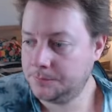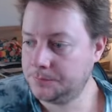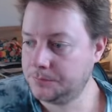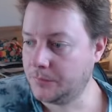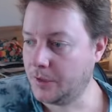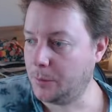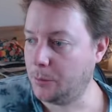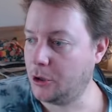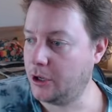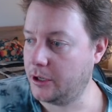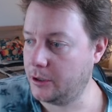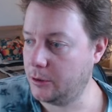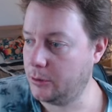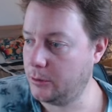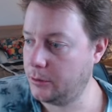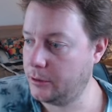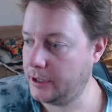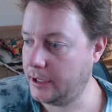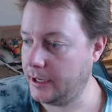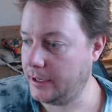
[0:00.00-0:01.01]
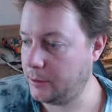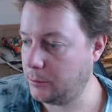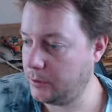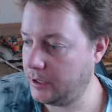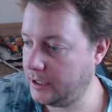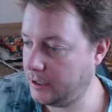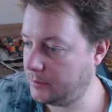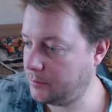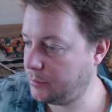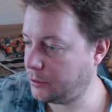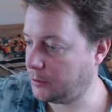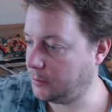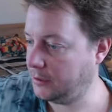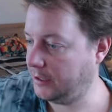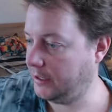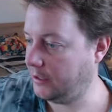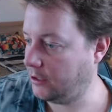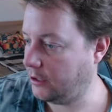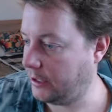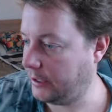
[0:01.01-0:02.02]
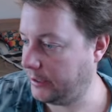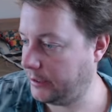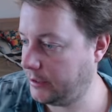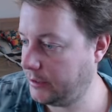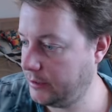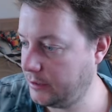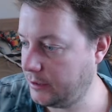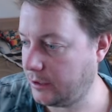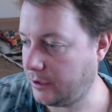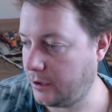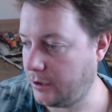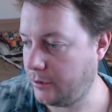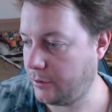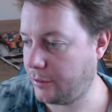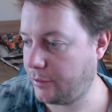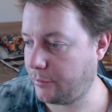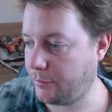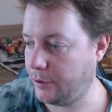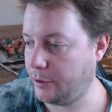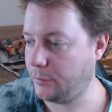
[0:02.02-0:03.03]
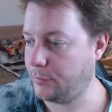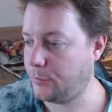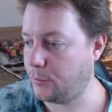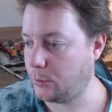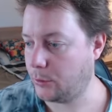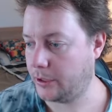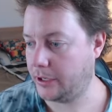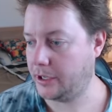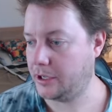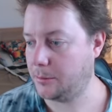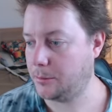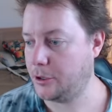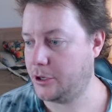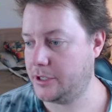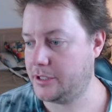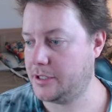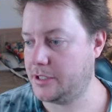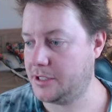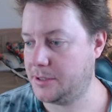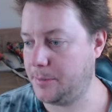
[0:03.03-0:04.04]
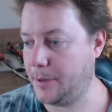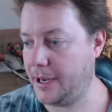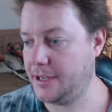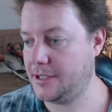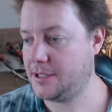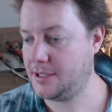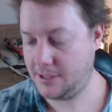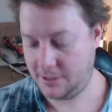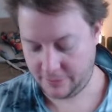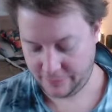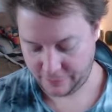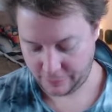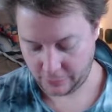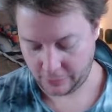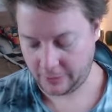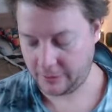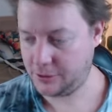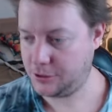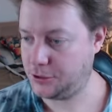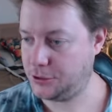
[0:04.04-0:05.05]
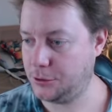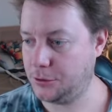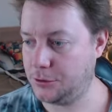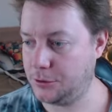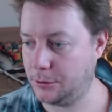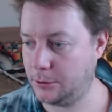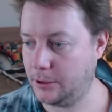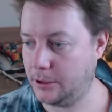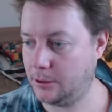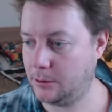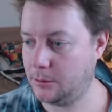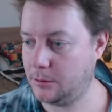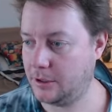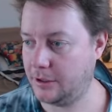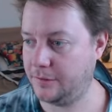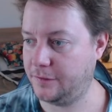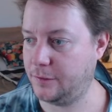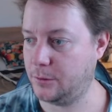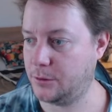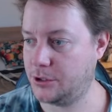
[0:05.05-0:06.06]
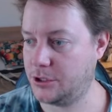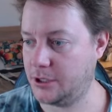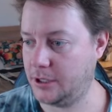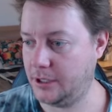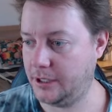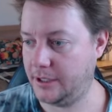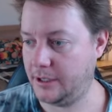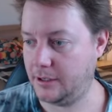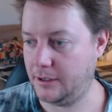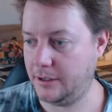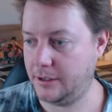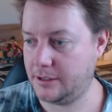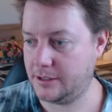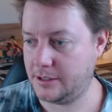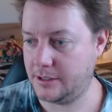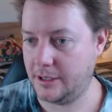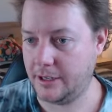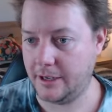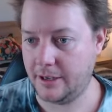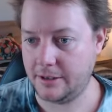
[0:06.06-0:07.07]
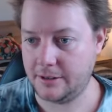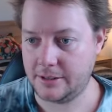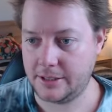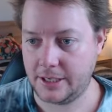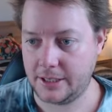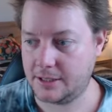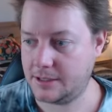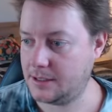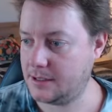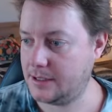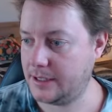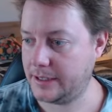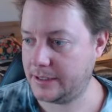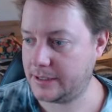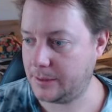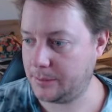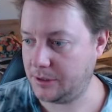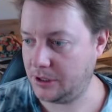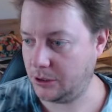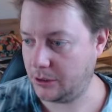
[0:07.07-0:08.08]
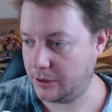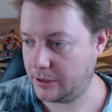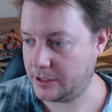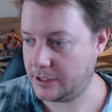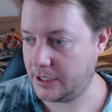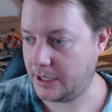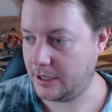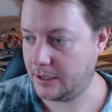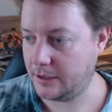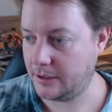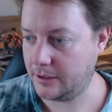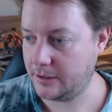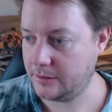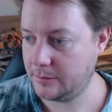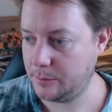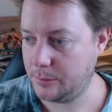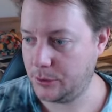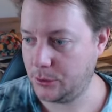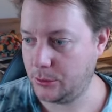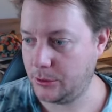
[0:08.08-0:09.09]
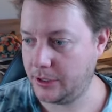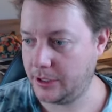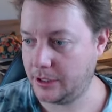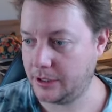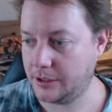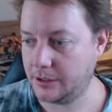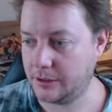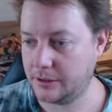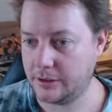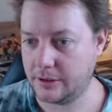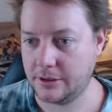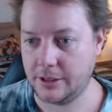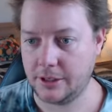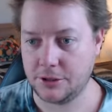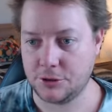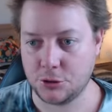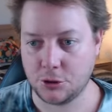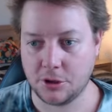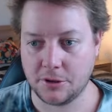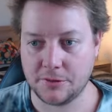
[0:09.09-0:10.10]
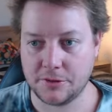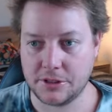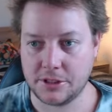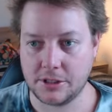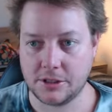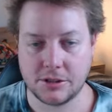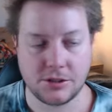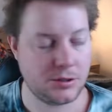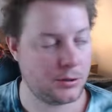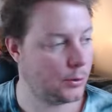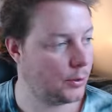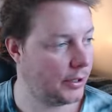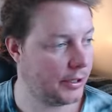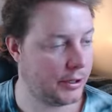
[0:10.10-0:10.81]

You'll need probably like, I don't know, 3 or 4 gigabytes of space to follow this tutorial. Unfortunately, it takes up a lot of data building the drivers and installing